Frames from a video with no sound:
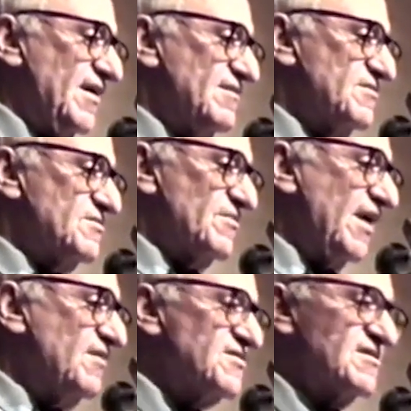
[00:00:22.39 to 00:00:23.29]
and it was a
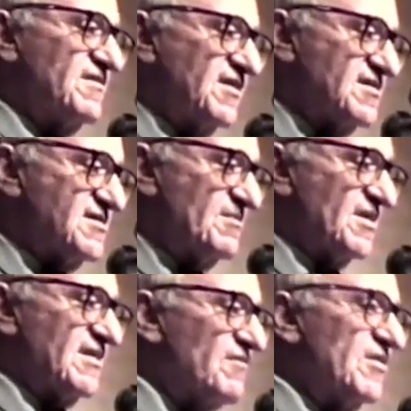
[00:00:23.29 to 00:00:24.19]
magnificent thing to see
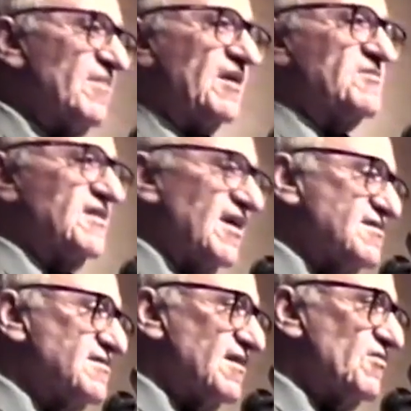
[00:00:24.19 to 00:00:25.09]
because everybody was
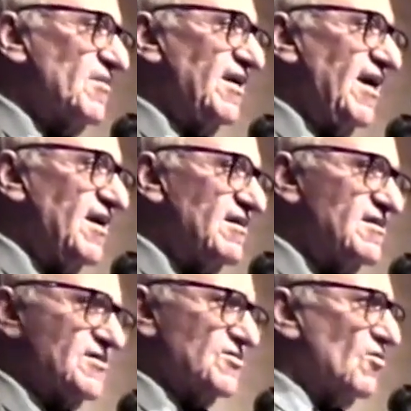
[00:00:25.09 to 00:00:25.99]
against it. Everybody hated
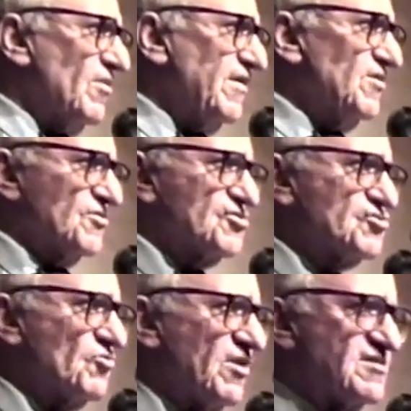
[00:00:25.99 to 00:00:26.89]
it. It's a terrible thing. It'll
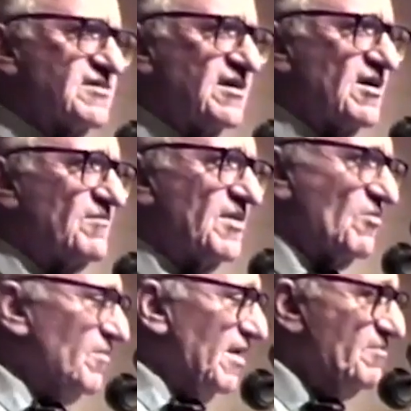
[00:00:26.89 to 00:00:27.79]
destroy the state government.
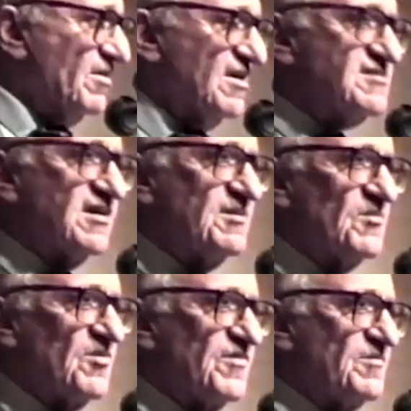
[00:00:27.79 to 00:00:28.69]
There won't be any police
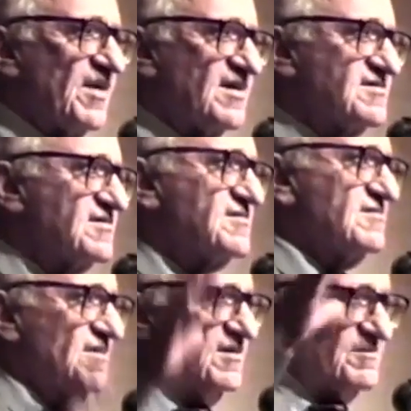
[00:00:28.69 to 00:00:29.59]
anymore if you pass
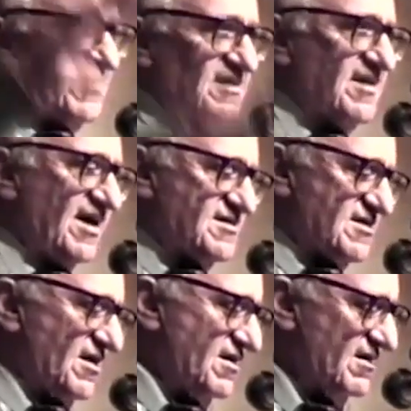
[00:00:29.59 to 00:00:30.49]
this big tax
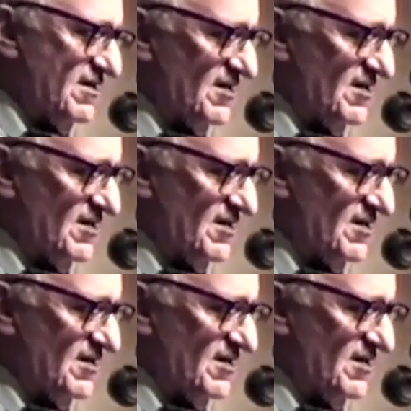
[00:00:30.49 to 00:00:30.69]
cut.